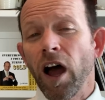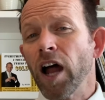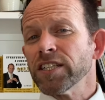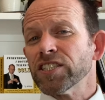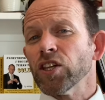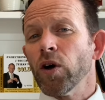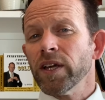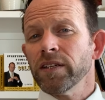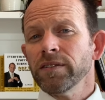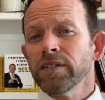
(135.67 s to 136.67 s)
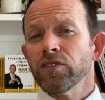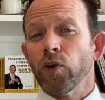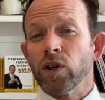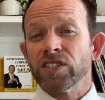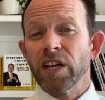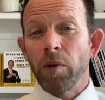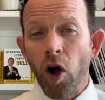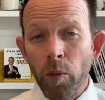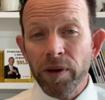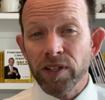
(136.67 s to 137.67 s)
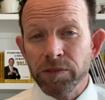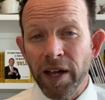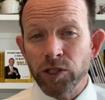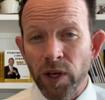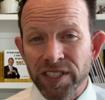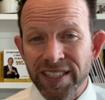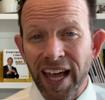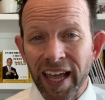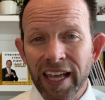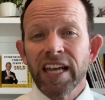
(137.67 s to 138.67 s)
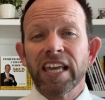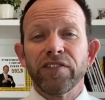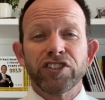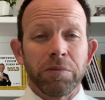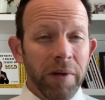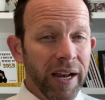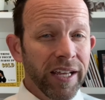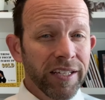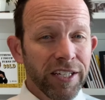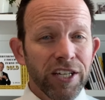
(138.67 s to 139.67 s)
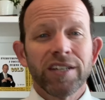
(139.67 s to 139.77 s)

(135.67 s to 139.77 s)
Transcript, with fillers: honest slogan for some home builders might as well say, give us your money,